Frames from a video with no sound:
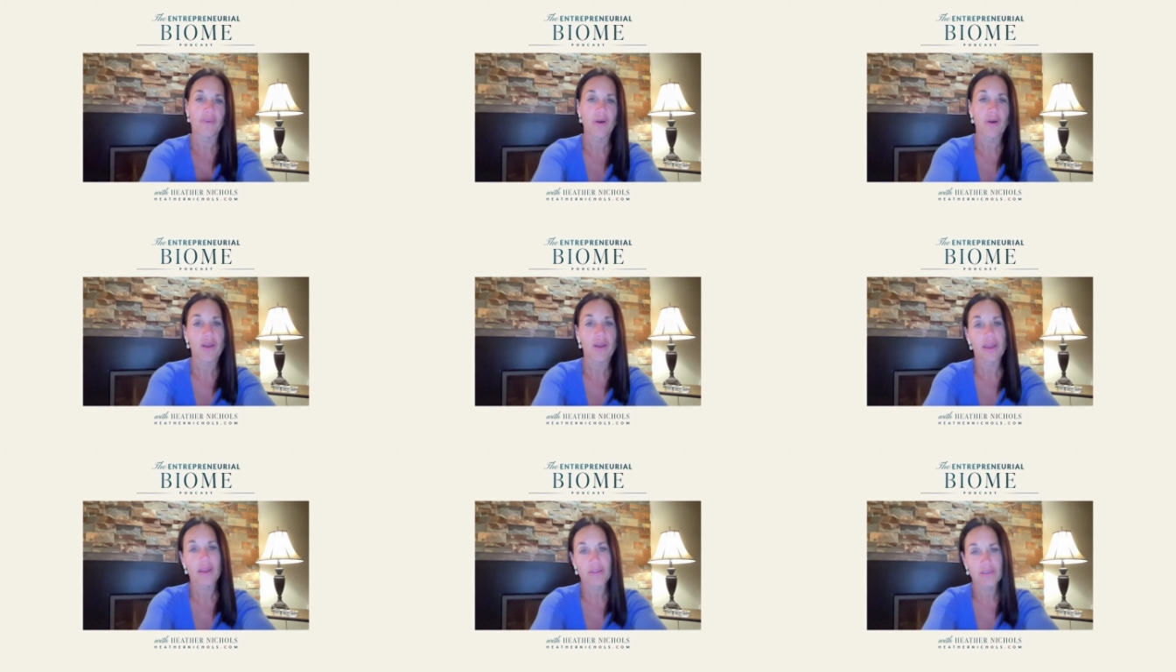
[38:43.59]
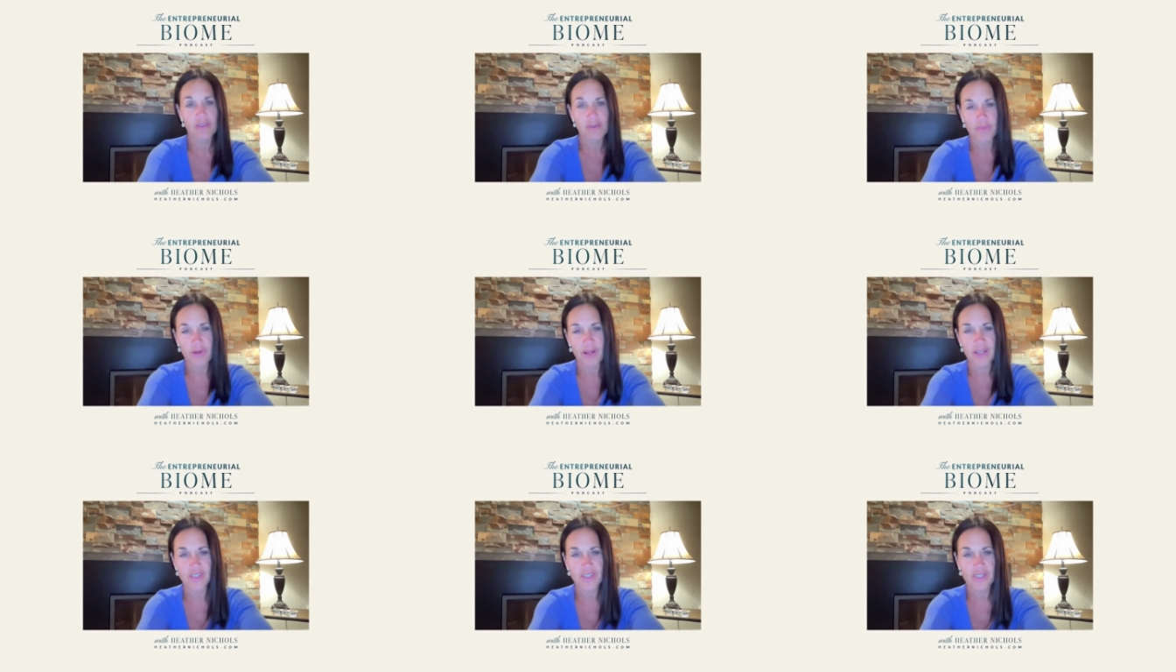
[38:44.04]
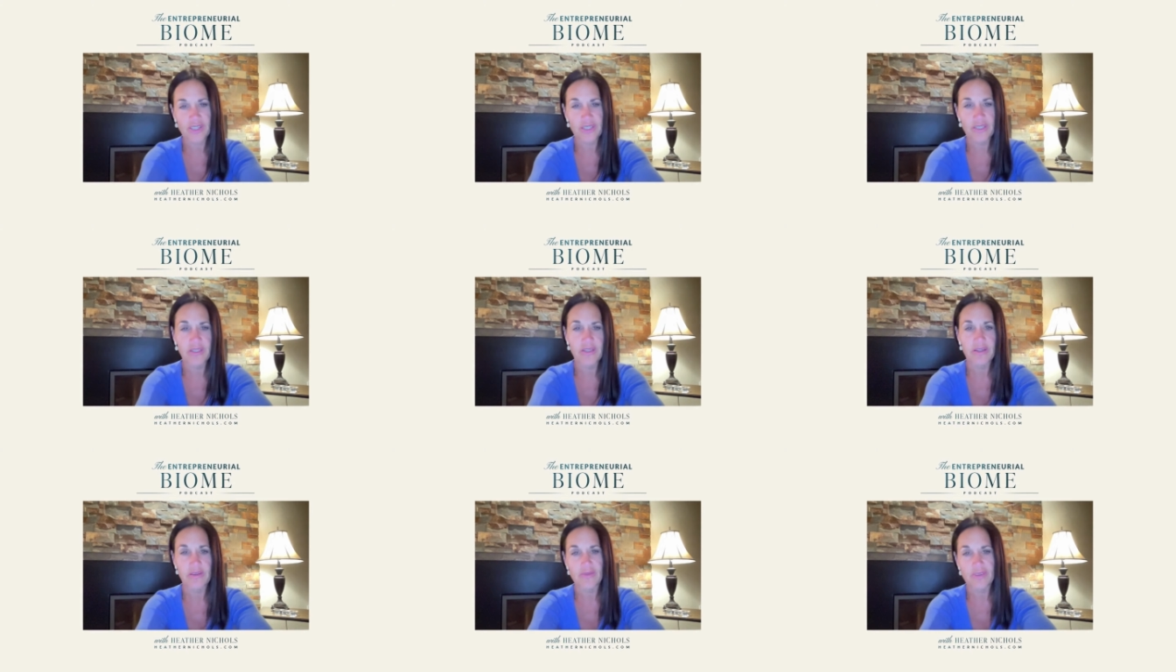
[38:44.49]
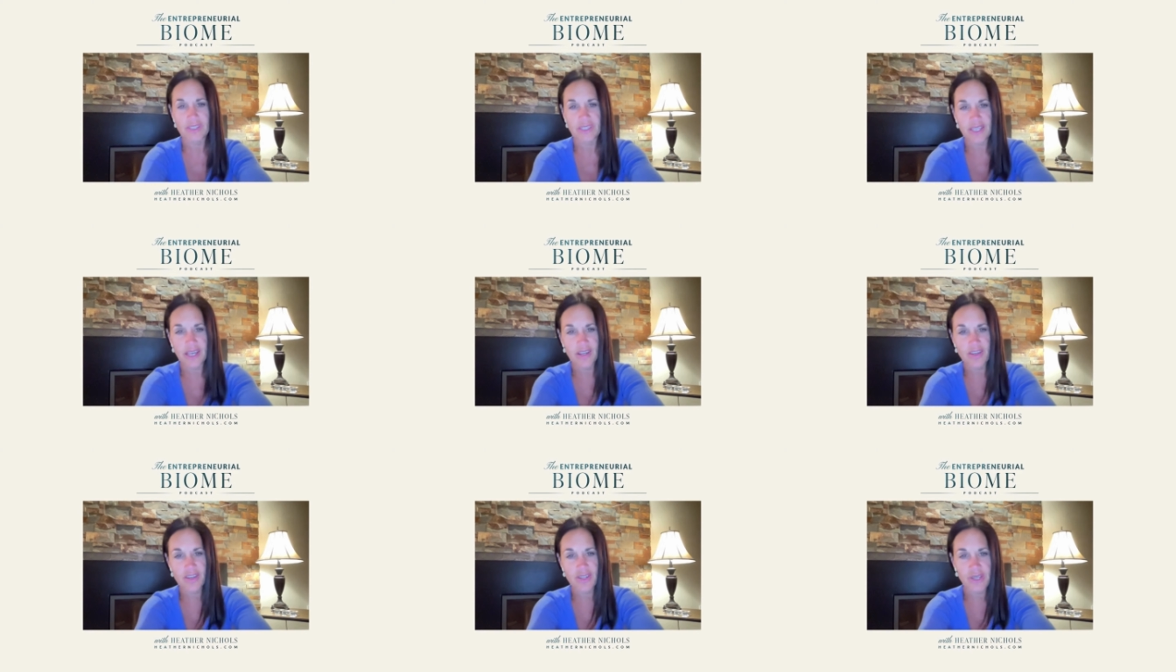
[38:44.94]
Okay. Depression,
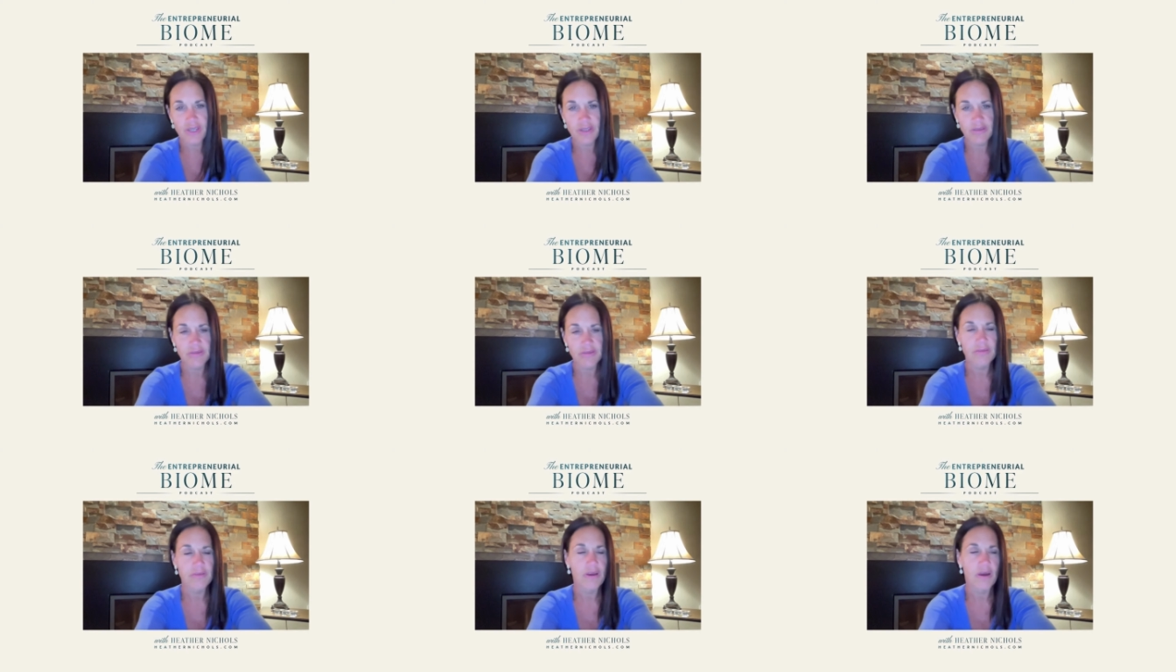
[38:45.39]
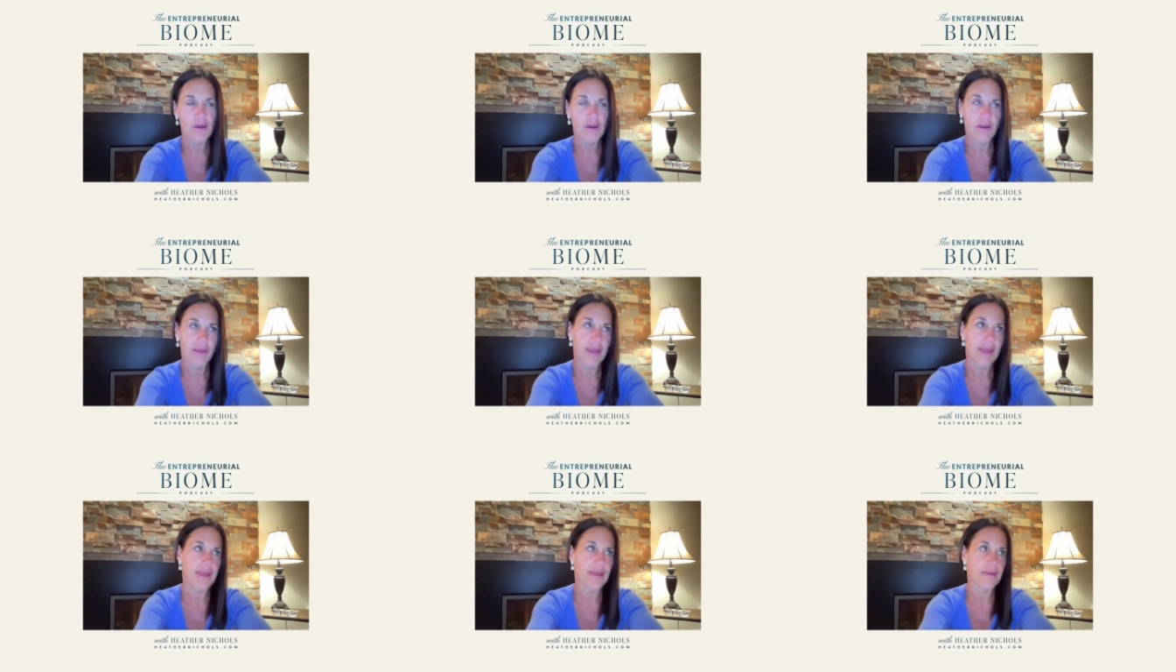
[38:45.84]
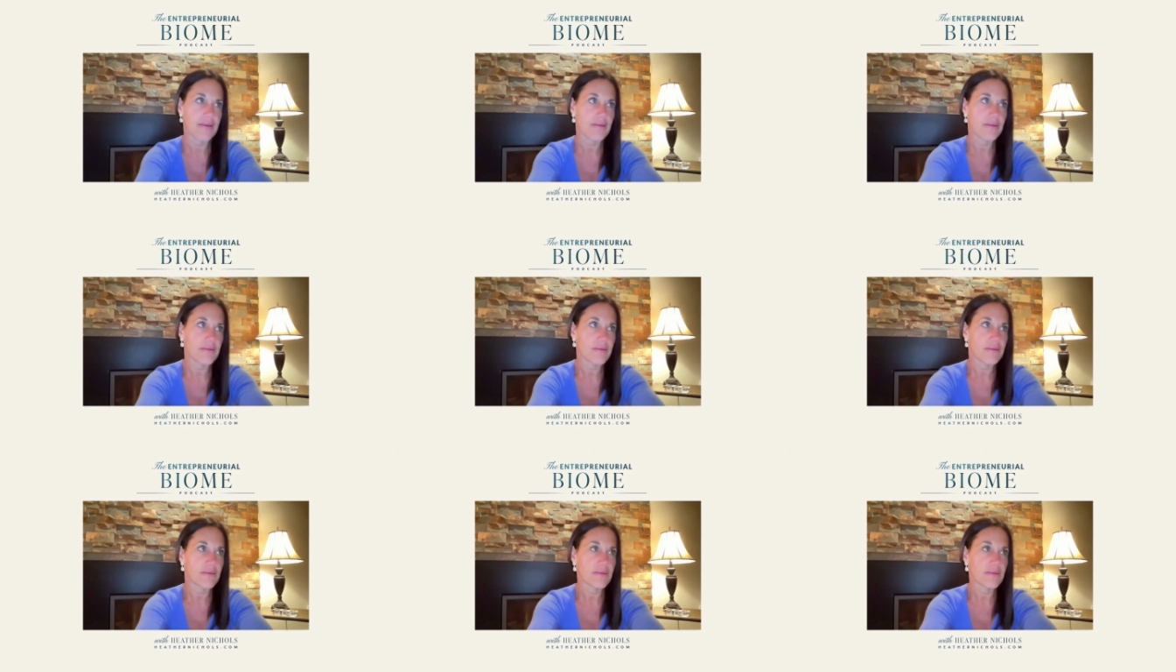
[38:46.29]
recession. Okay.